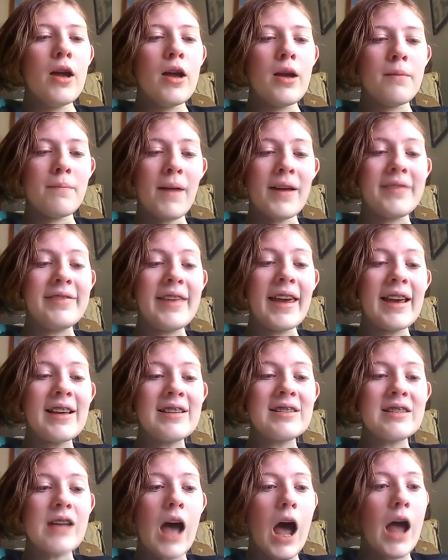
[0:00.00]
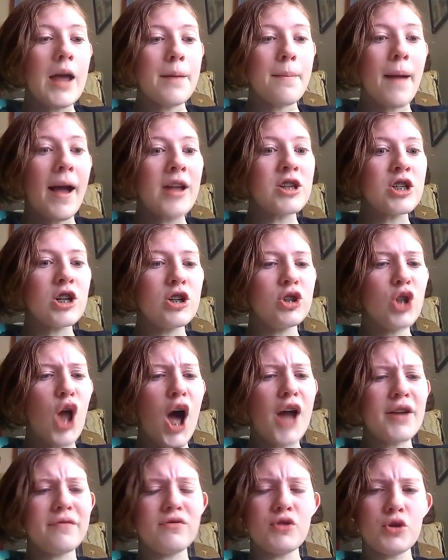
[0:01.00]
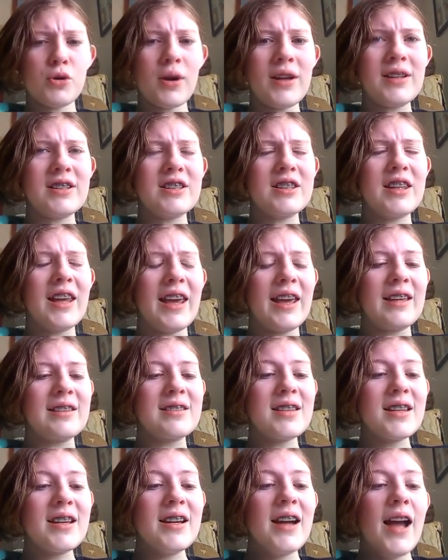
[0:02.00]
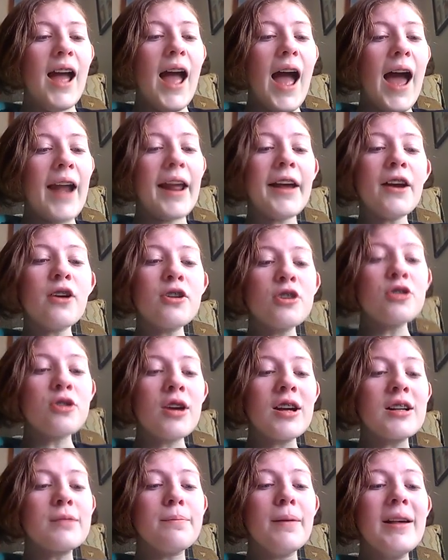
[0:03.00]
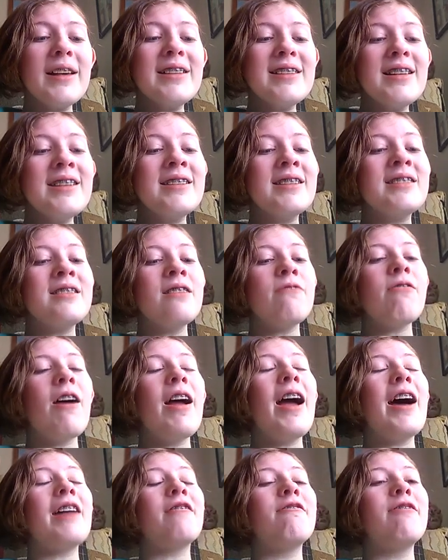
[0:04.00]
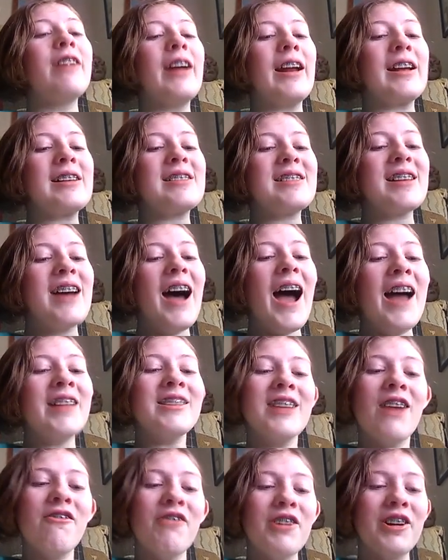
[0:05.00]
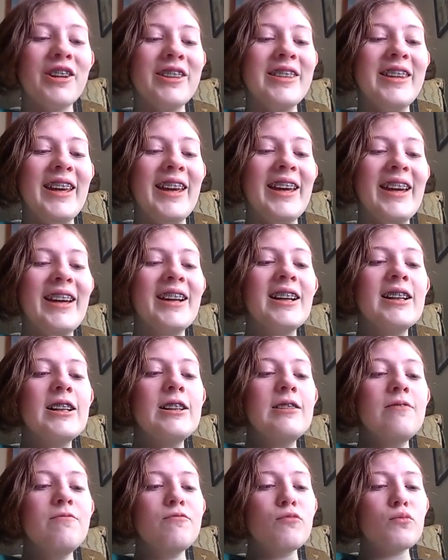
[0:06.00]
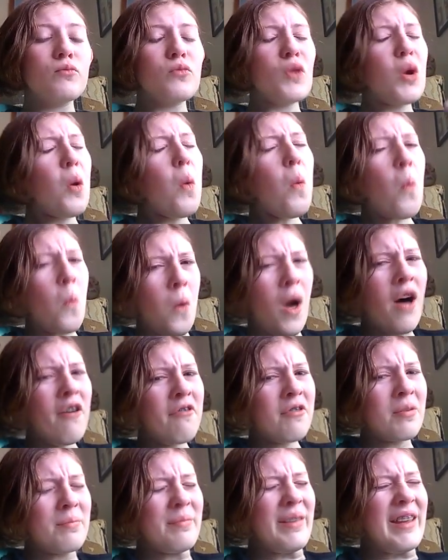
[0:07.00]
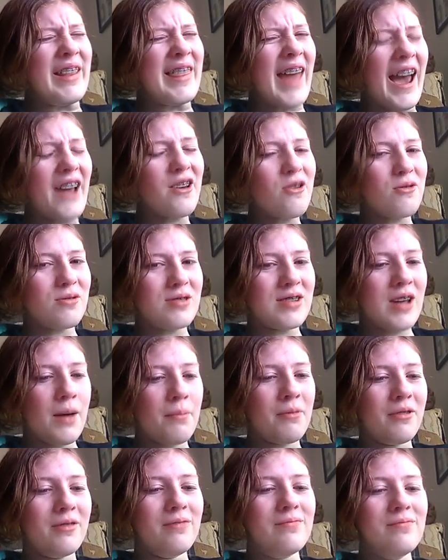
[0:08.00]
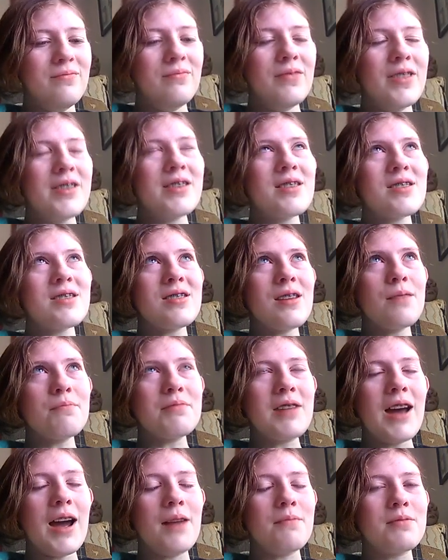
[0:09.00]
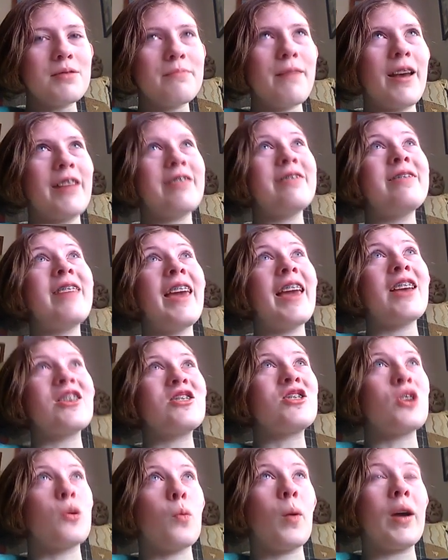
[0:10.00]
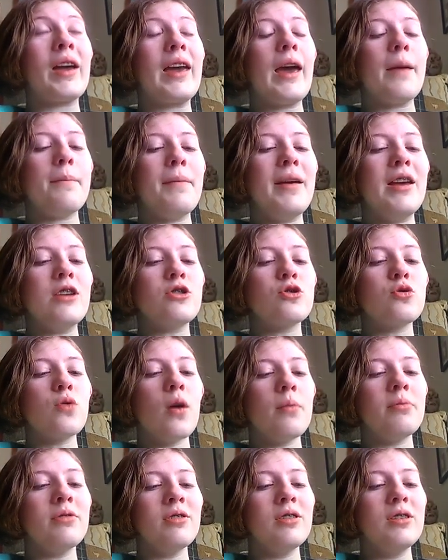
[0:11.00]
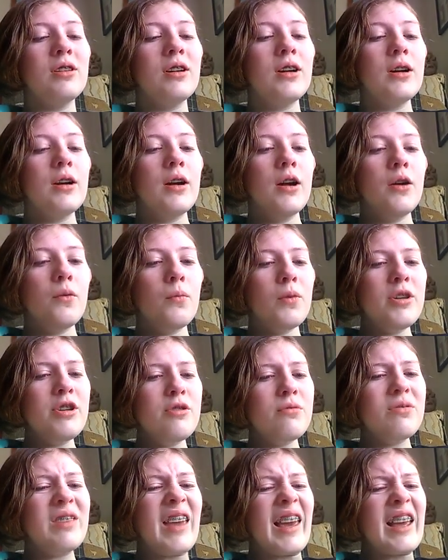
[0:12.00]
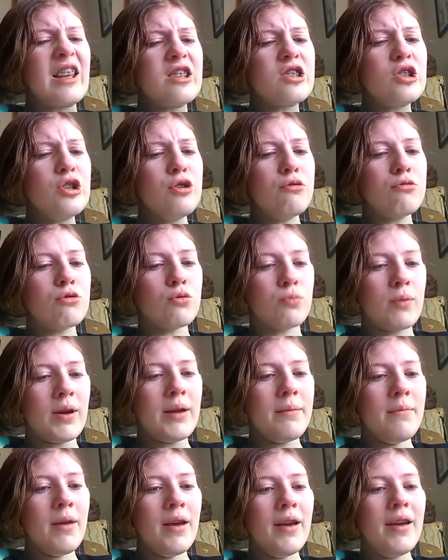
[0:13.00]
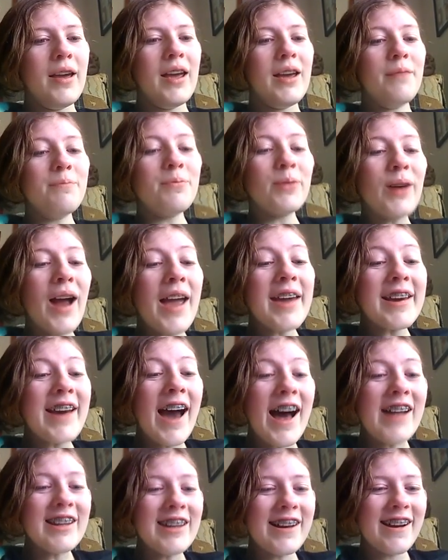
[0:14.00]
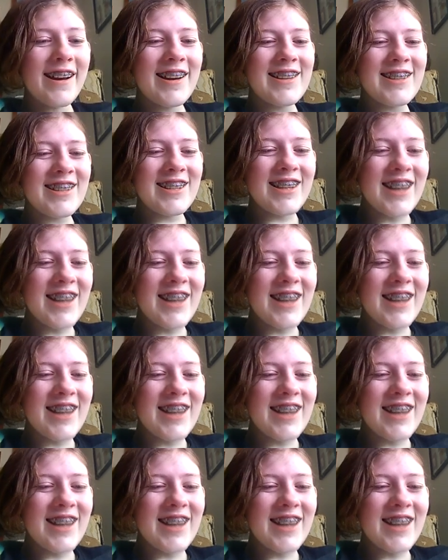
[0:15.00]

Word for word: In my thinks, I imagine a lot of strange things, and I go to strange places as if I had wings. I love a good thing. Well, for me, that goes double. Sometimes my thinks are what get me in trouble. When you think, do you dream? In bright colors!